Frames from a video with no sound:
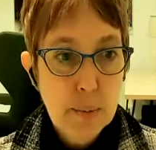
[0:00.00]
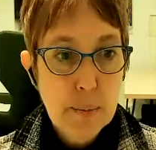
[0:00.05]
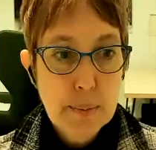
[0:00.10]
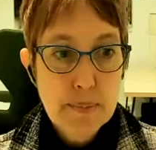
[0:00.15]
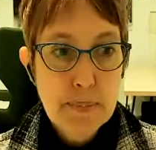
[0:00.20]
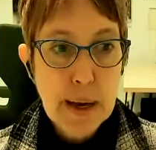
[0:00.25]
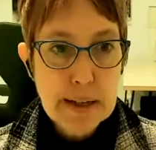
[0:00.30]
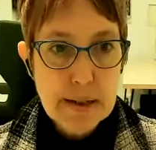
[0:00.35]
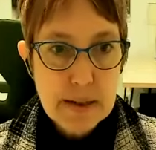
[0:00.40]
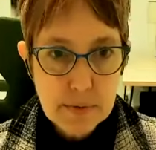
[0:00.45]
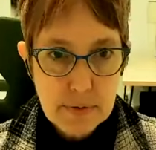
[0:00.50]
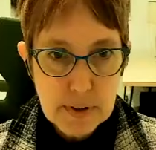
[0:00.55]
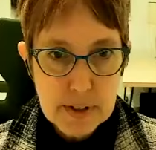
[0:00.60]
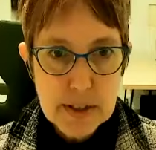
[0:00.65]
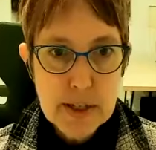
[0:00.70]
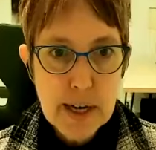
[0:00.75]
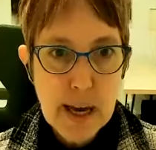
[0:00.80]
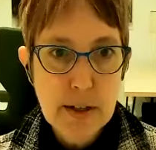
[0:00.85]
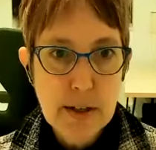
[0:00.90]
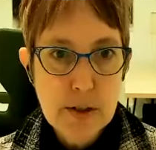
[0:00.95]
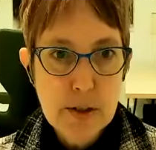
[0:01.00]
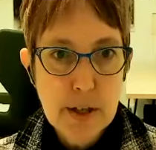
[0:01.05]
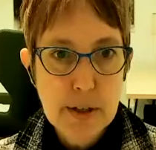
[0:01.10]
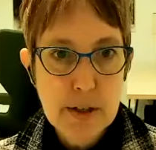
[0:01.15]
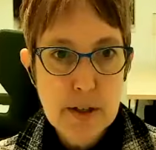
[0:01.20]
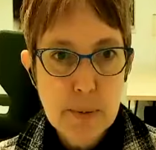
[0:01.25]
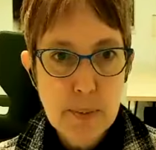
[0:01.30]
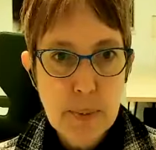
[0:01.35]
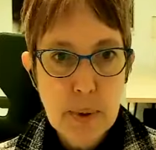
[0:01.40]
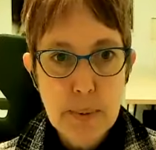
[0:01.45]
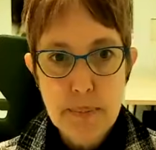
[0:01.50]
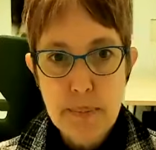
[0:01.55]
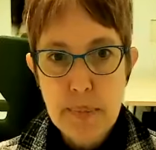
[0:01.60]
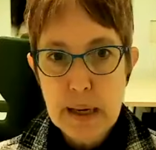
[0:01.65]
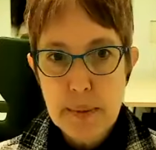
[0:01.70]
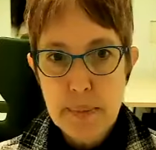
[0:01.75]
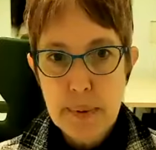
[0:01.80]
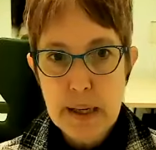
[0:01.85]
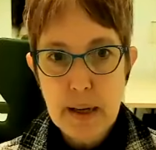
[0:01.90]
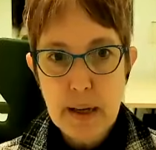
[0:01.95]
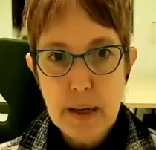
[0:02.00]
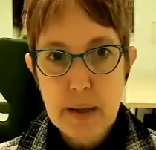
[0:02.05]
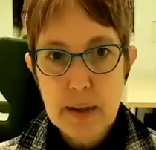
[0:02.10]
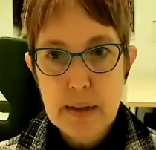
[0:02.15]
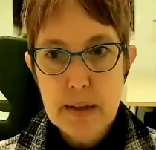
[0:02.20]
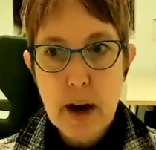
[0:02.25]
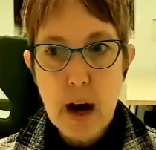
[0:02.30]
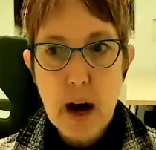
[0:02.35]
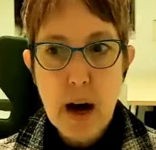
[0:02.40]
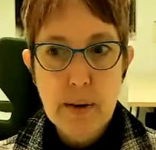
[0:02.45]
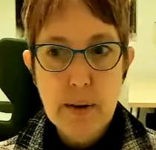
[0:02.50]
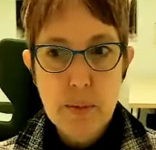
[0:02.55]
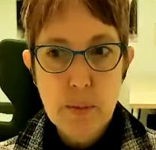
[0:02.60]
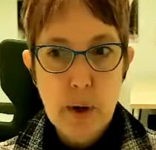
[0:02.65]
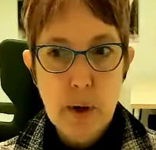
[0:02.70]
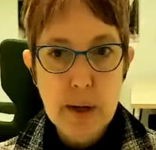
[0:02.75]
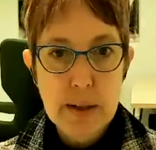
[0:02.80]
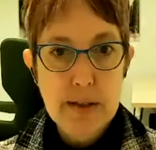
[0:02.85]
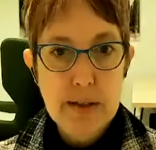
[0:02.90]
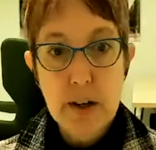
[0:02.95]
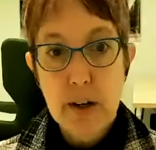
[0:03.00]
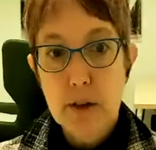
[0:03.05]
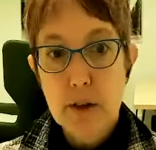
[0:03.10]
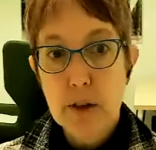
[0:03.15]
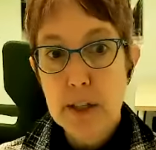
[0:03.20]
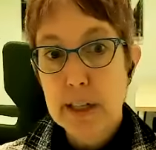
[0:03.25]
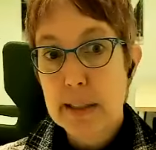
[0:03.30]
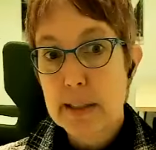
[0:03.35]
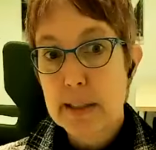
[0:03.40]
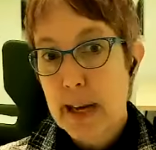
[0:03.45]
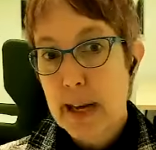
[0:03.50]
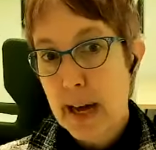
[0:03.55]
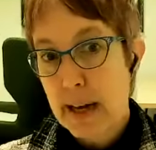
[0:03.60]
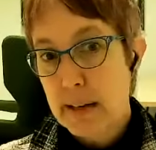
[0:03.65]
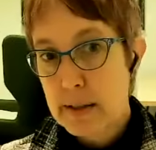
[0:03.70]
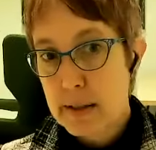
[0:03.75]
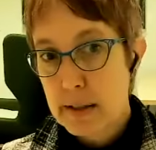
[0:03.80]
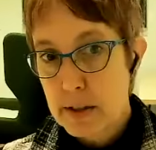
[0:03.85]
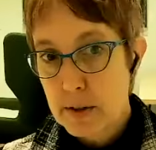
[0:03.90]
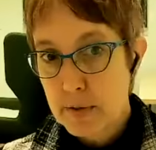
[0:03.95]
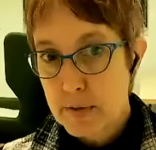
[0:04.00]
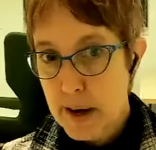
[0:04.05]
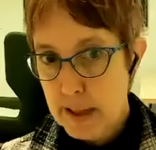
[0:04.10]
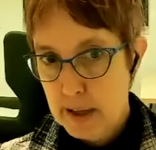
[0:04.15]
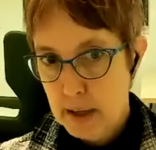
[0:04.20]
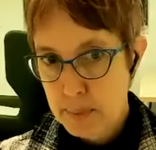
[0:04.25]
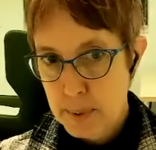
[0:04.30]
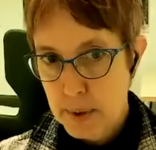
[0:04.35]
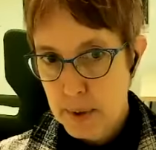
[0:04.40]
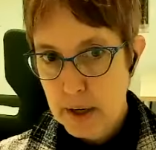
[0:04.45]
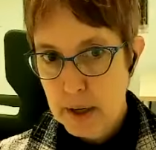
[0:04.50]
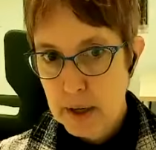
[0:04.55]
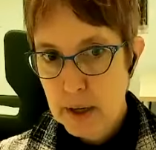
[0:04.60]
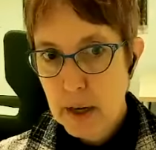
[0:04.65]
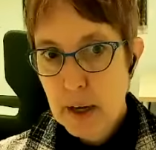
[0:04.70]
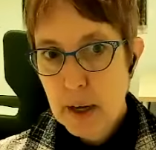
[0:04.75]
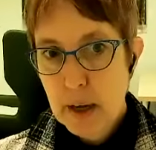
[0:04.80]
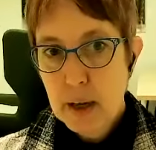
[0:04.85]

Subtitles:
best of intentions, but maybe not ones that are going to entice a developer